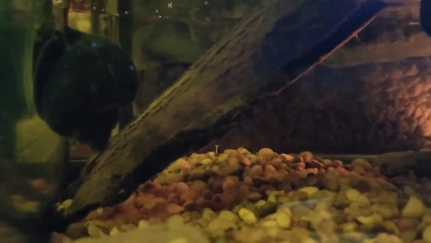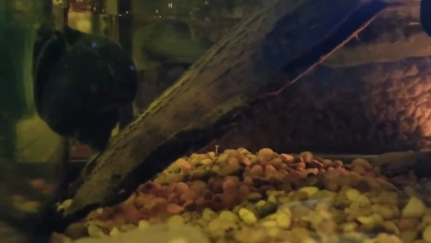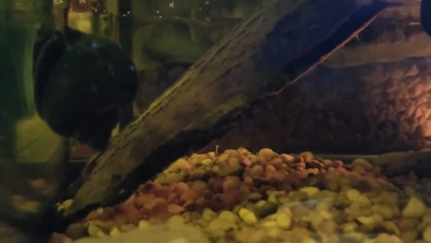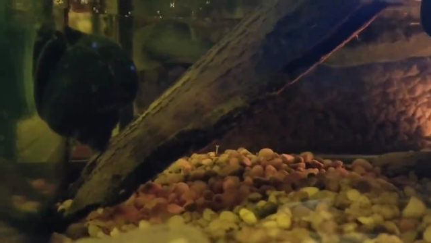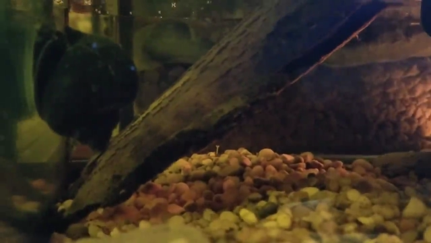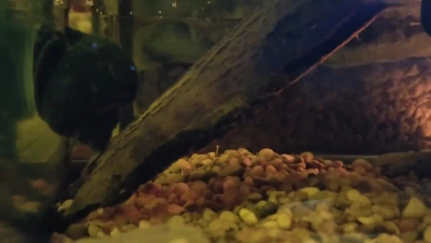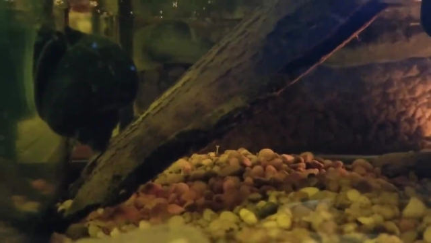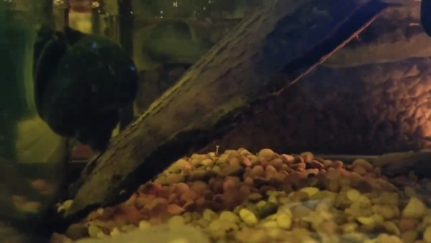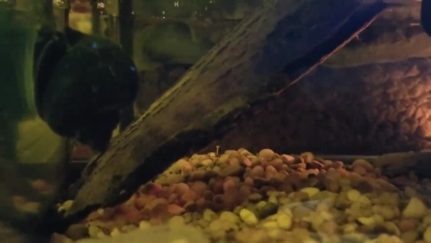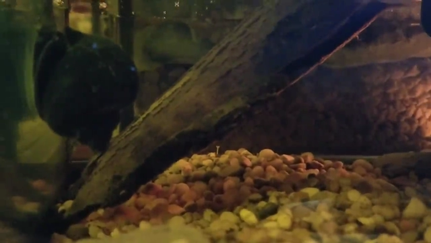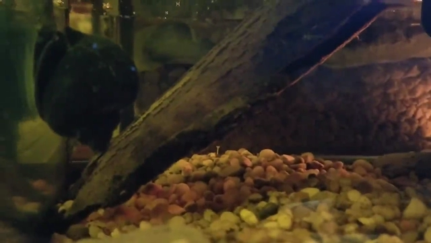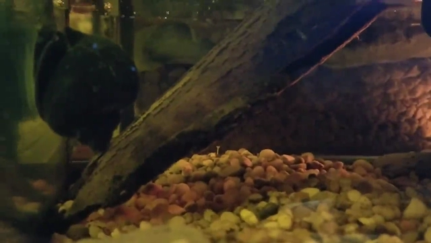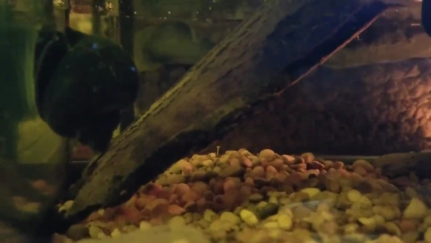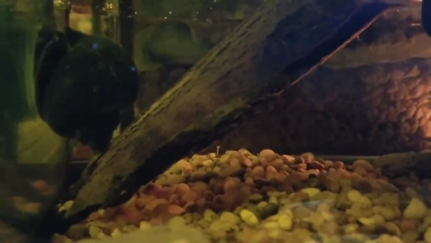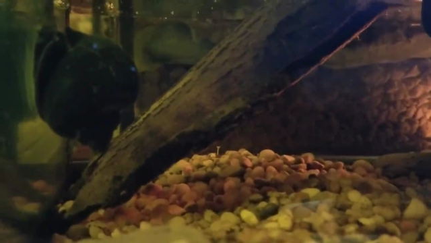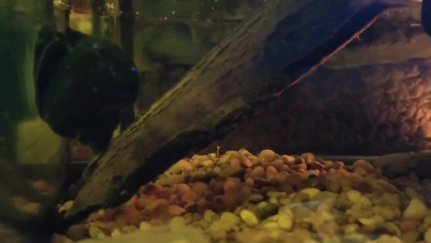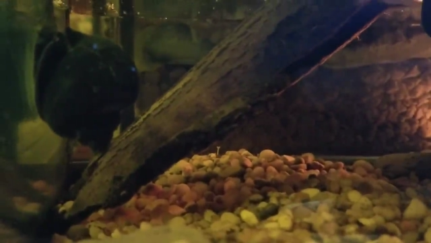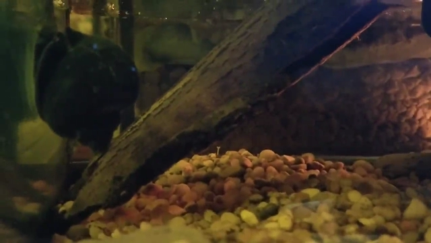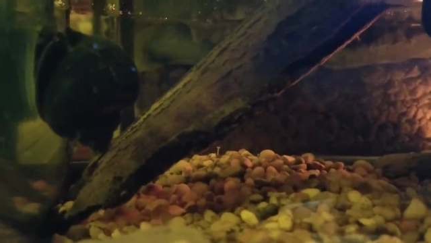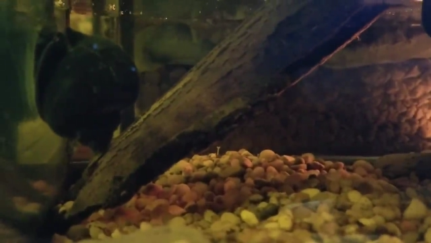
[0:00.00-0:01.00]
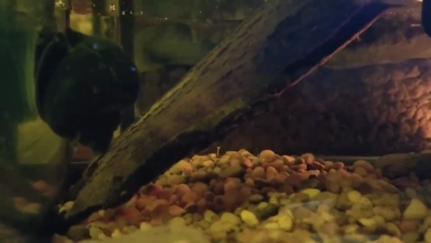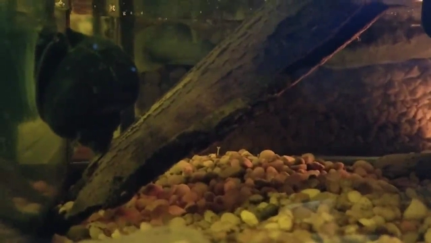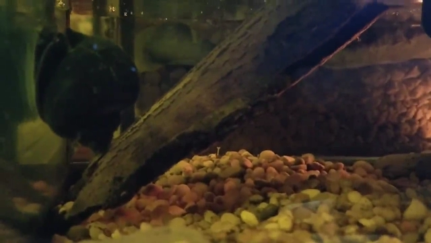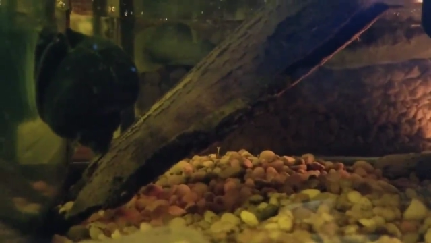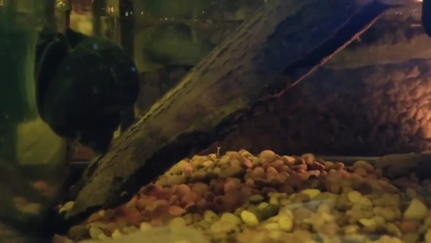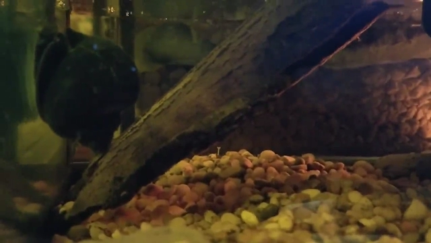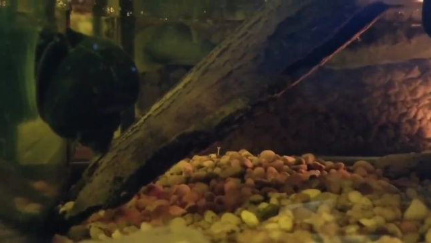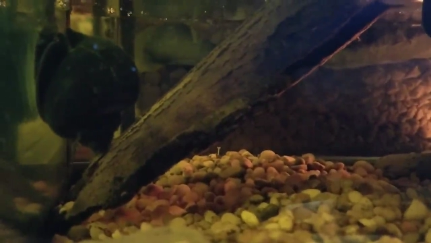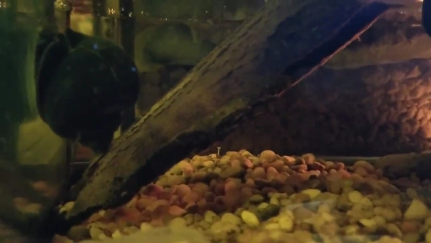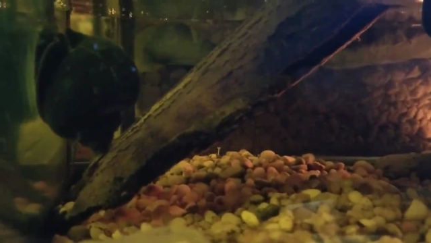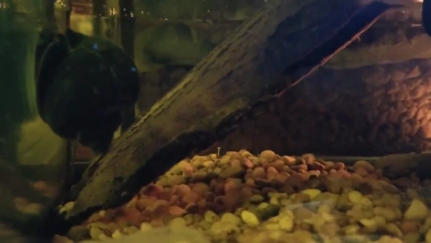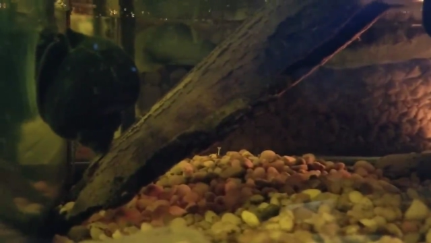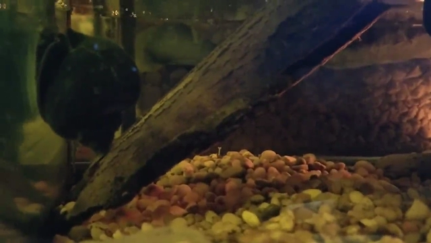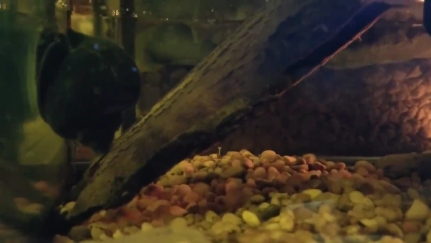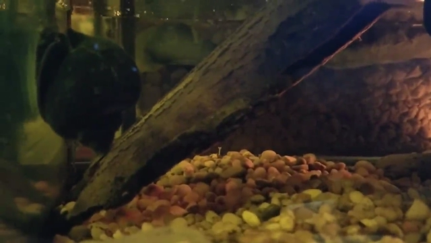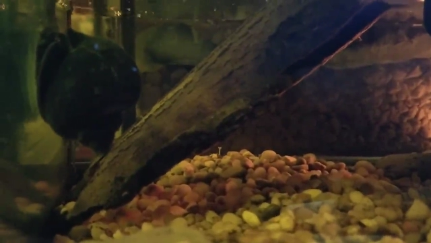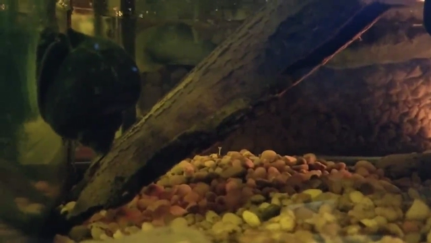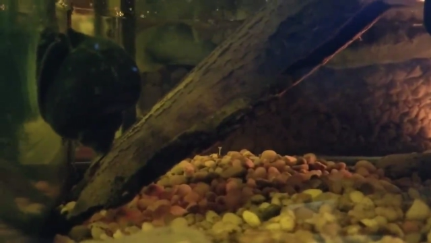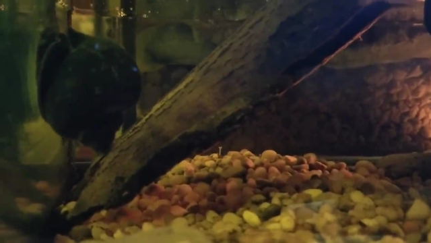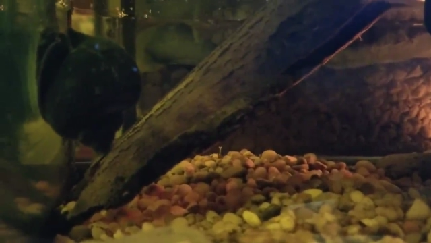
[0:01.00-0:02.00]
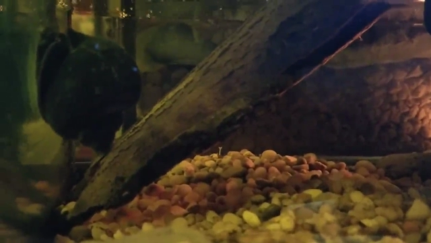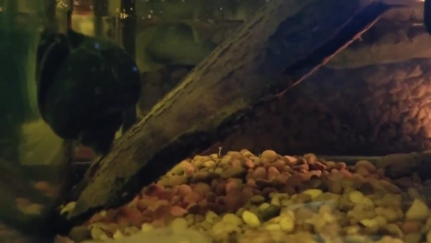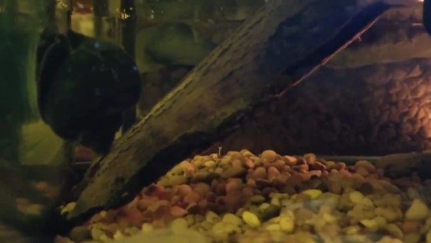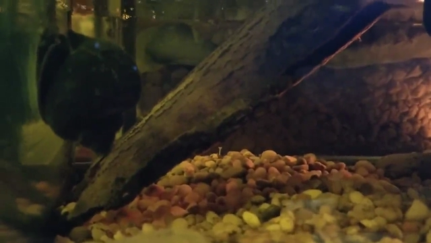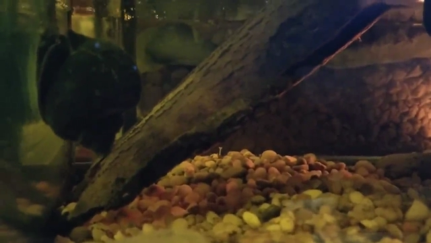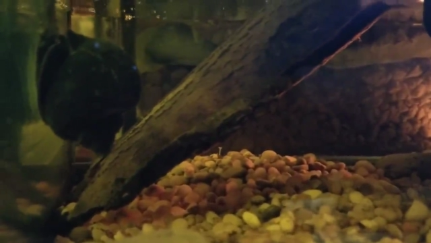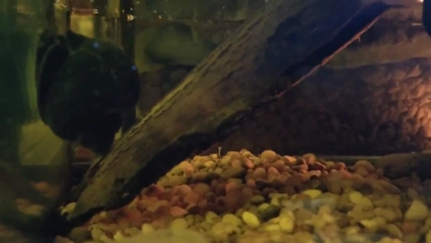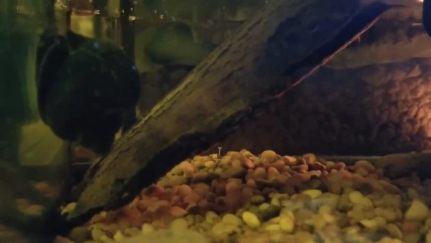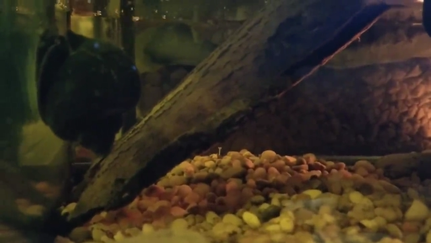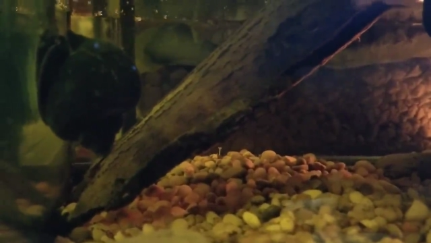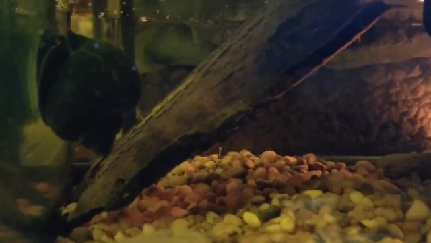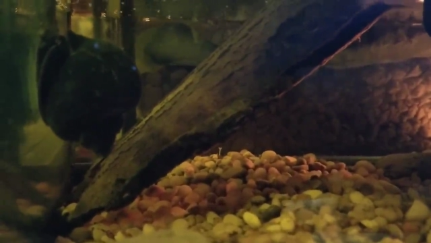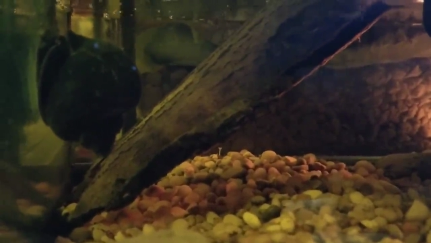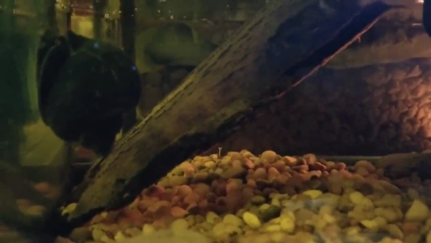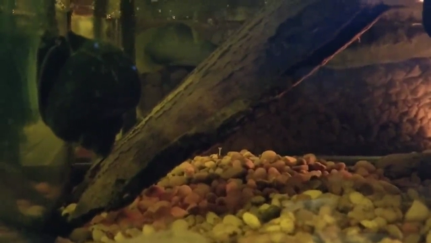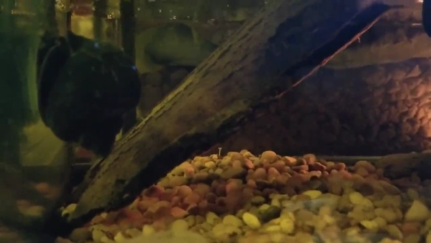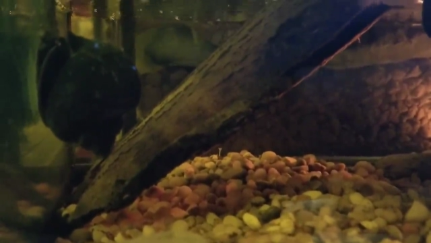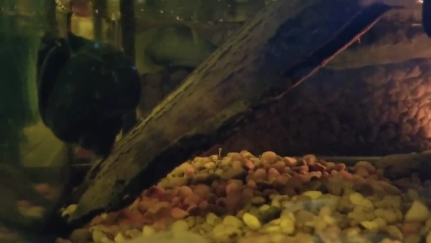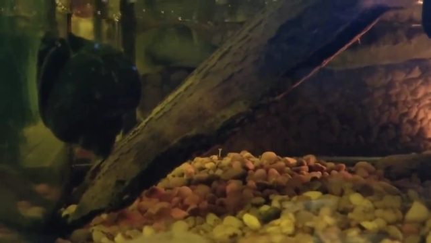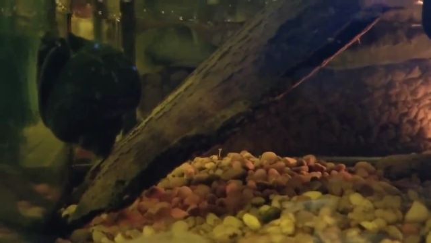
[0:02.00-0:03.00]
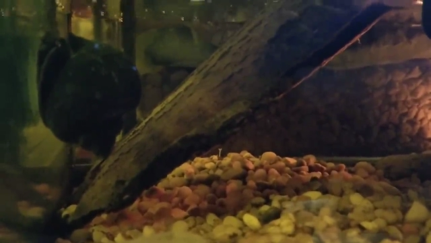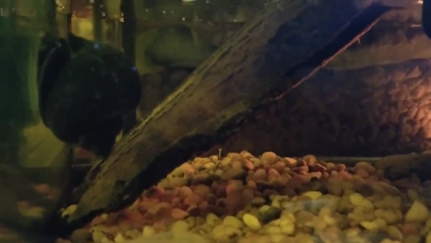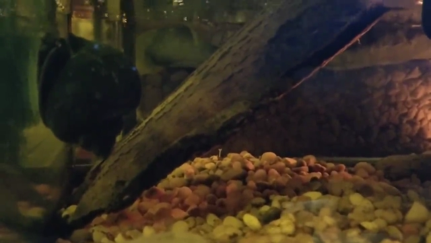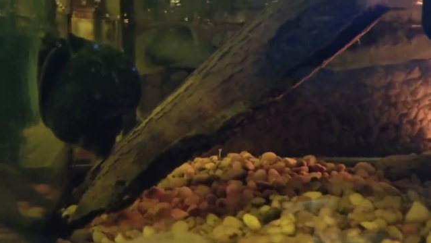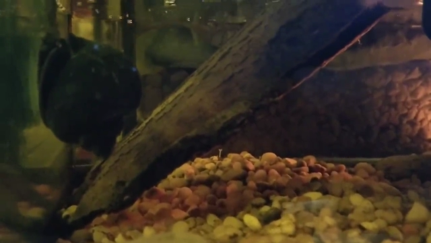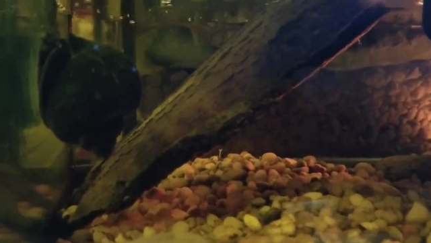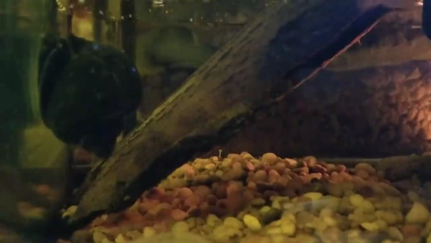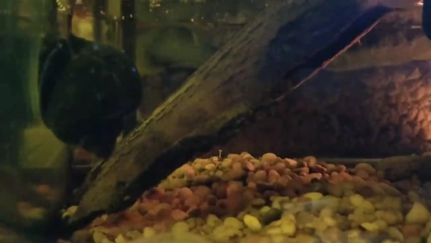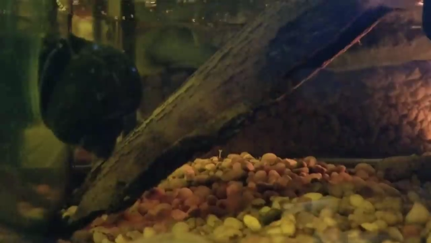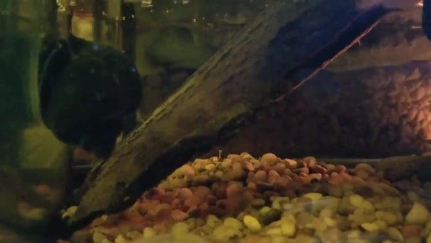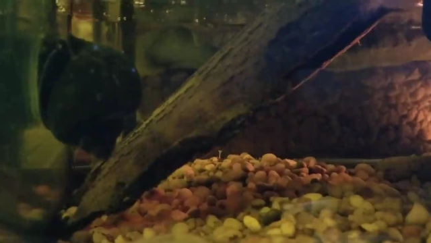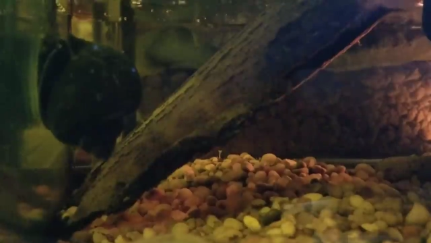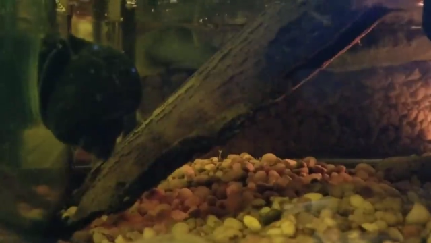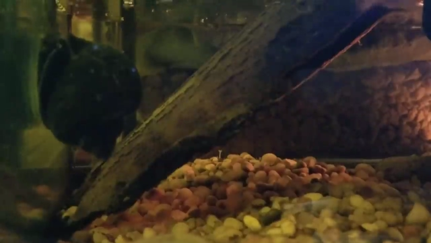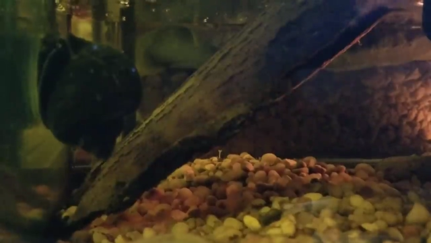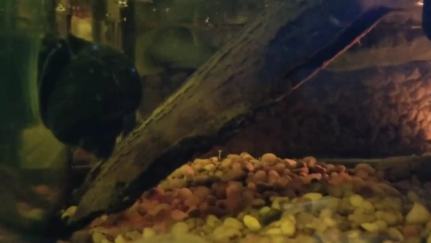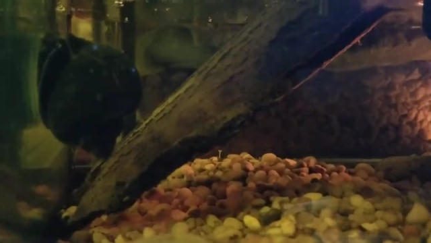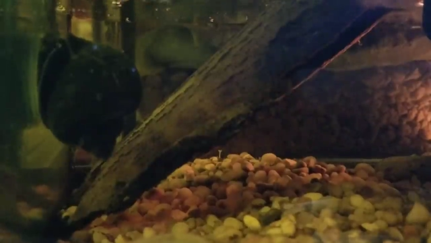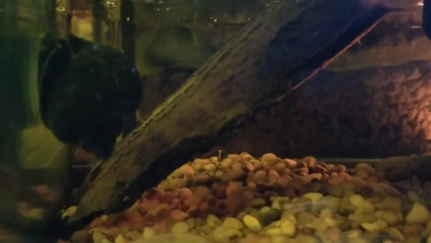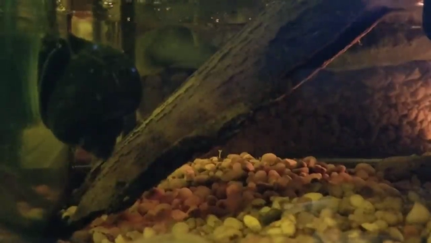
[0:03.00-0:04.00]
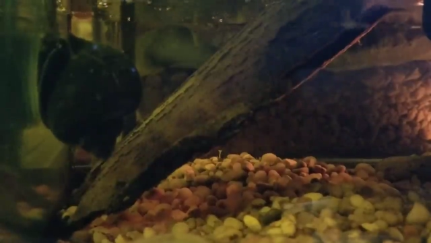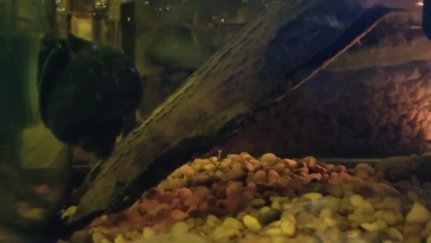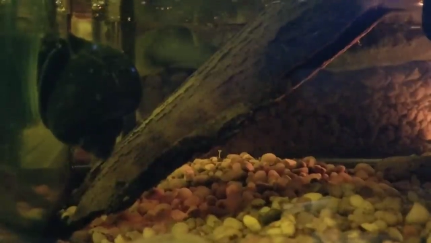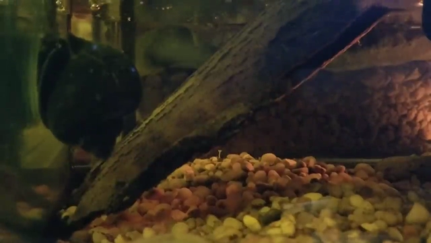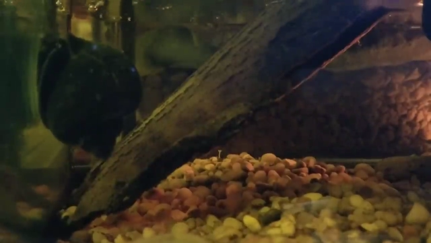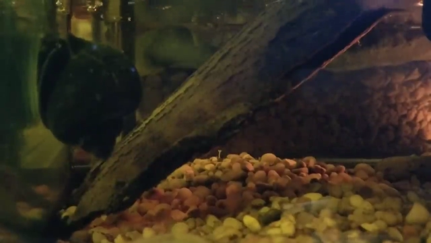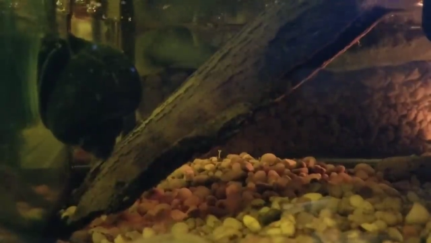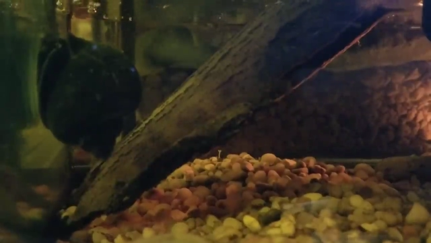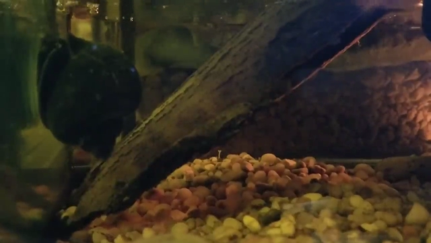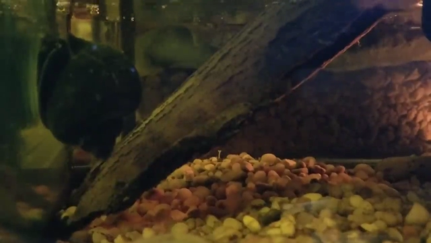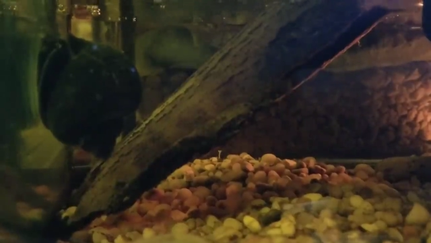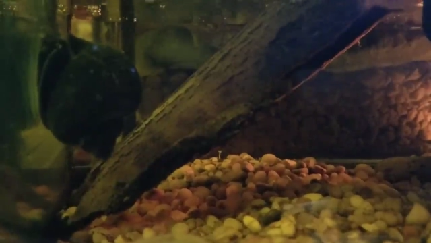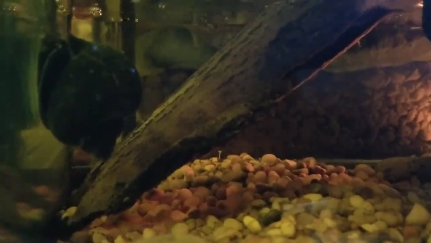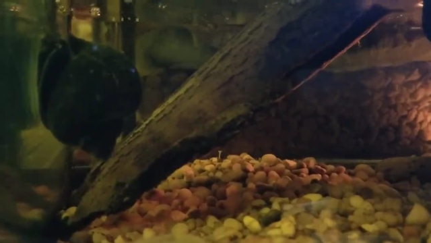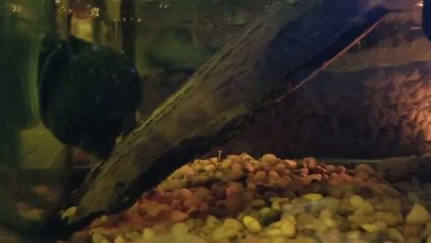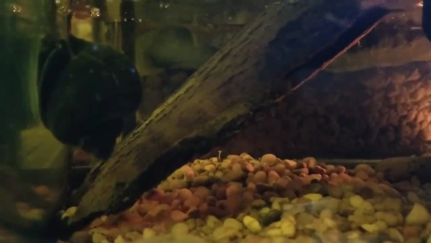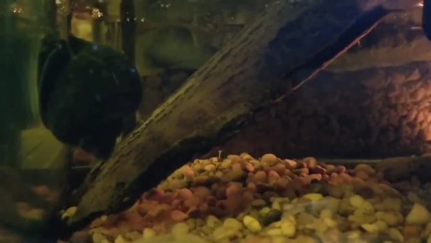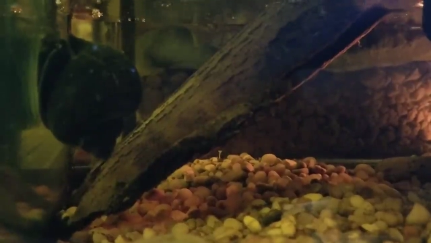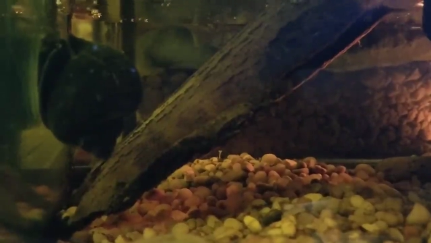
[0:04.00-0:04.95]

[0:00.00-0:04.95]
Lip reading: [unreadable: no face in view]